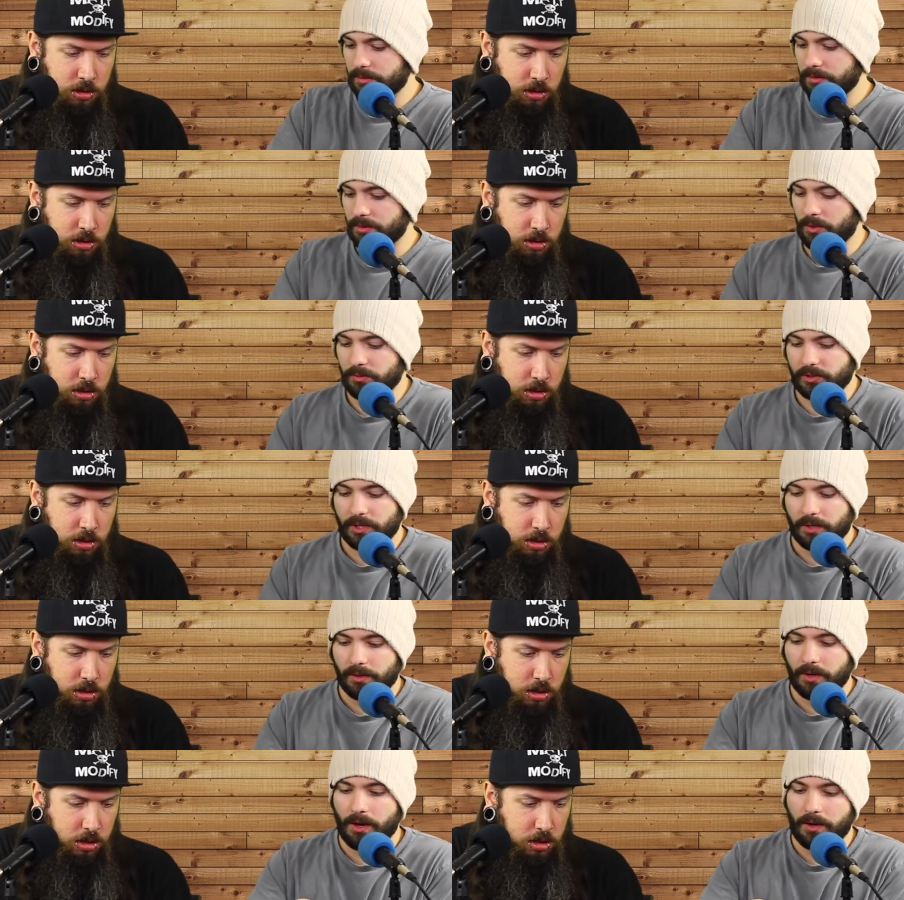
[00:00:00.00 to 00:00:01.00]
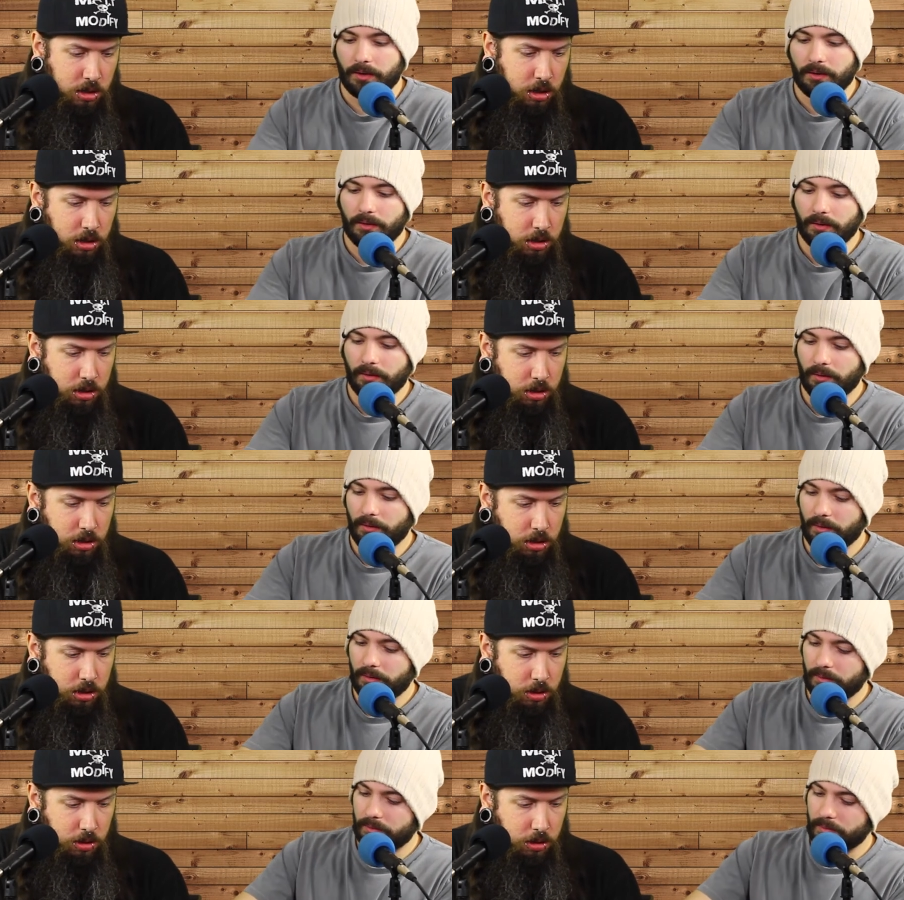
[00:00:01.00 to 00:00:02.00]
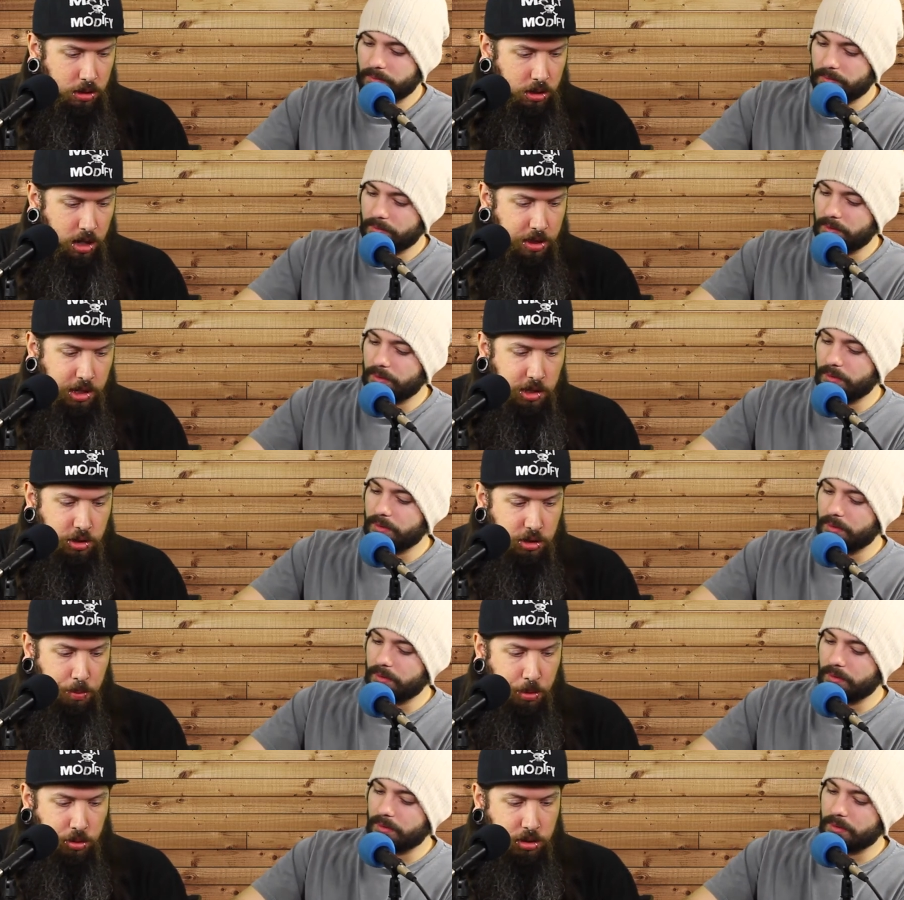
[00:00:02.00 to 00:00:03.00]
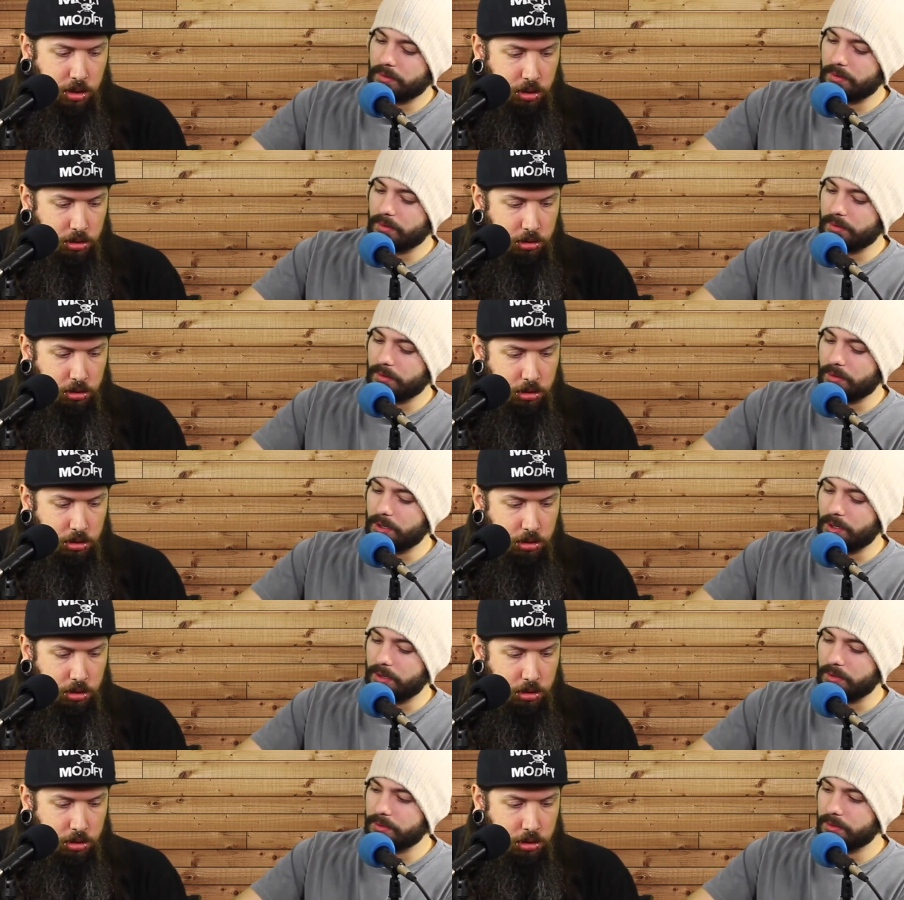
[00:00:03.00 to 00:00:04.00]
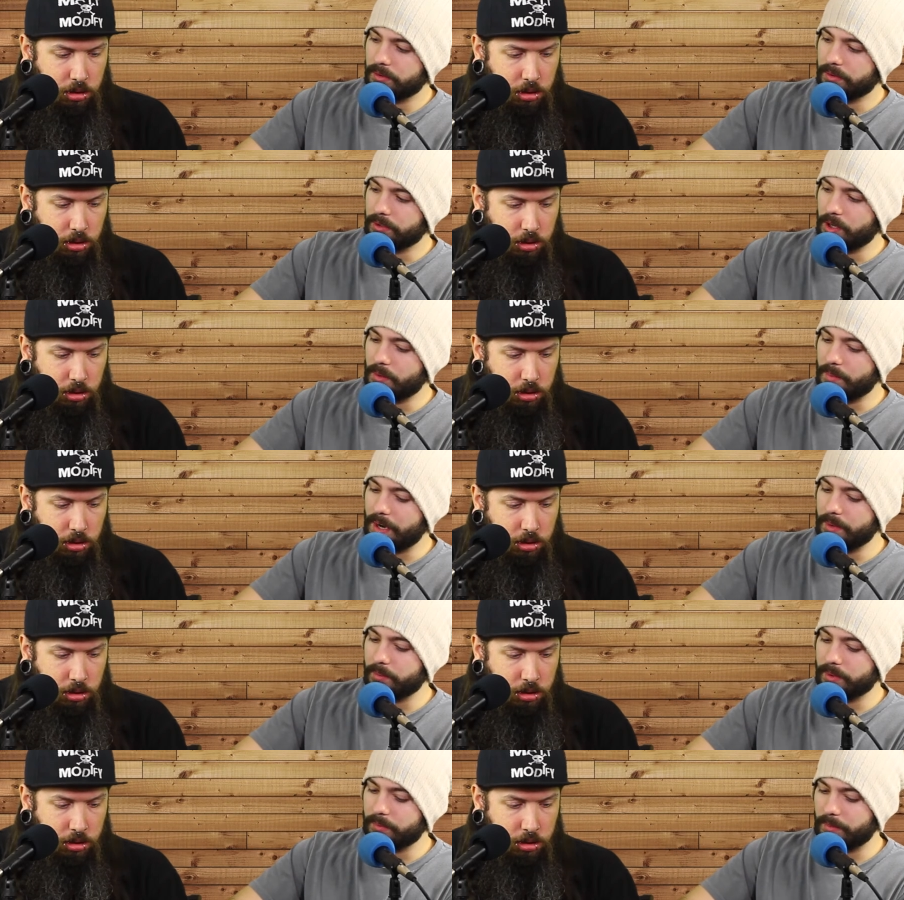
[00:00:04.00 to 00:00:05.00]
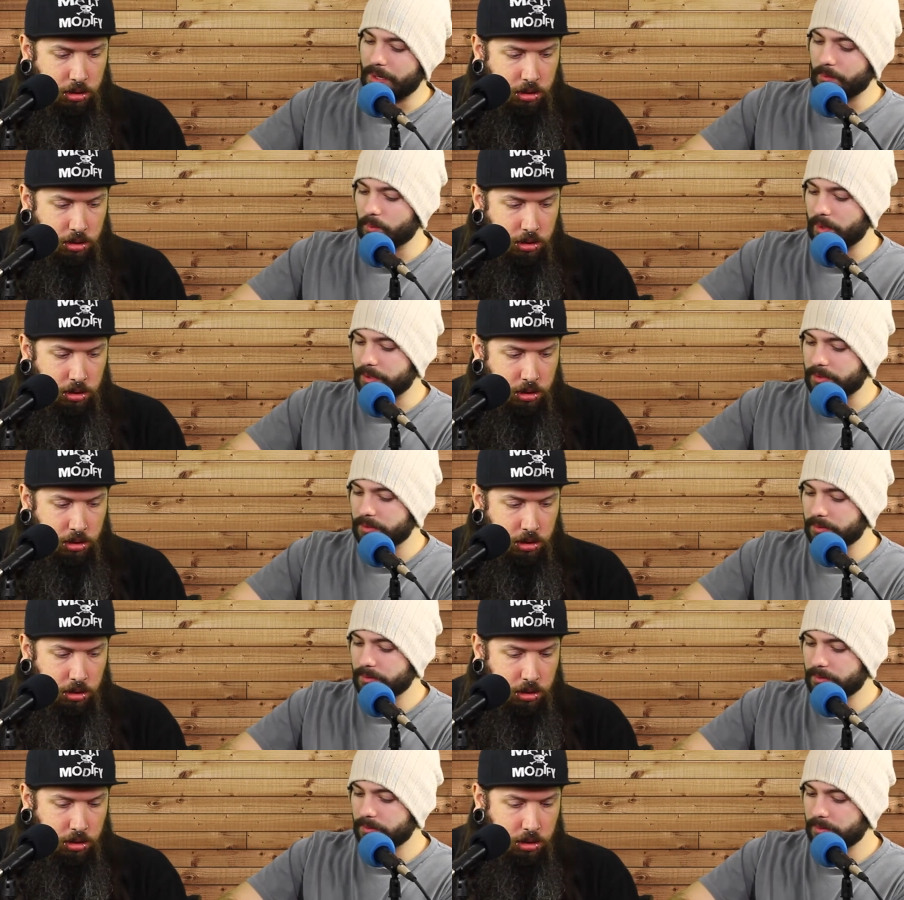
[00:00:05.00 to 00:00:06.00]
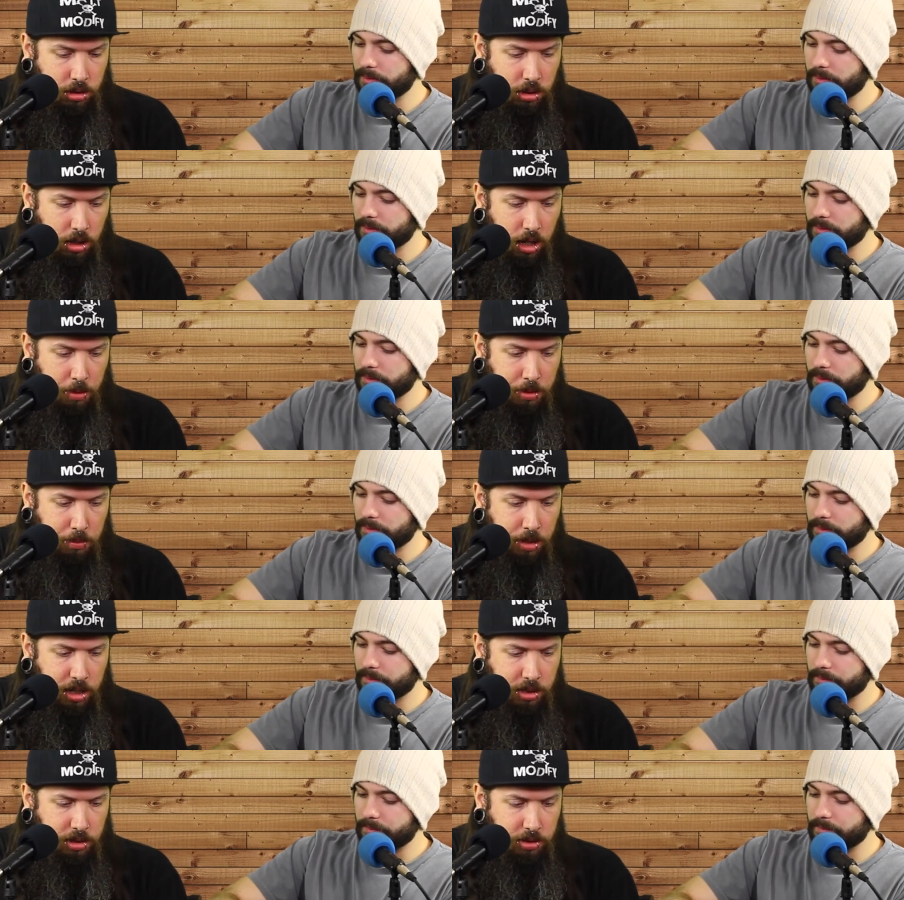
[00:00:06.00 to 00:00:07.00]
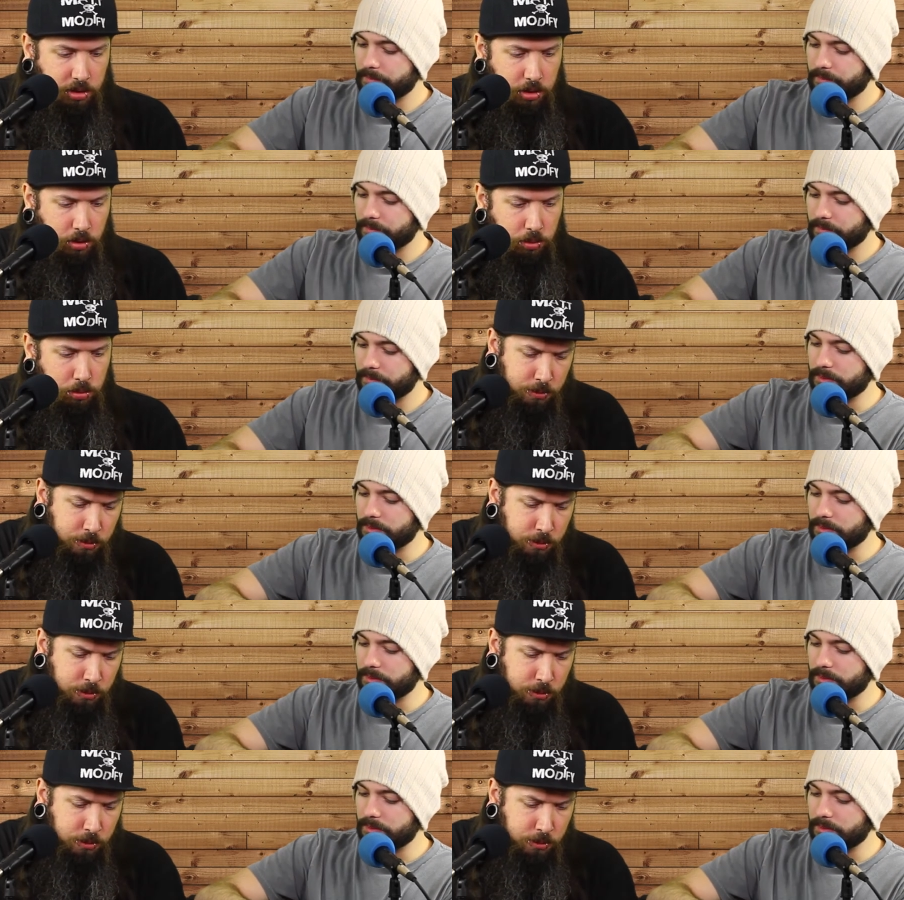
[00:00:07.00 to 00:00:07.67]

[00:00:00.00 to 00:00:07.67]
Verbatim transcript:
Speaker 1: Oh! I
Speaker 2: think you're supposed to...
Speaker 1: Oh! No, mine went.
Speaker 2: Yeah, I mean, mine did too, but...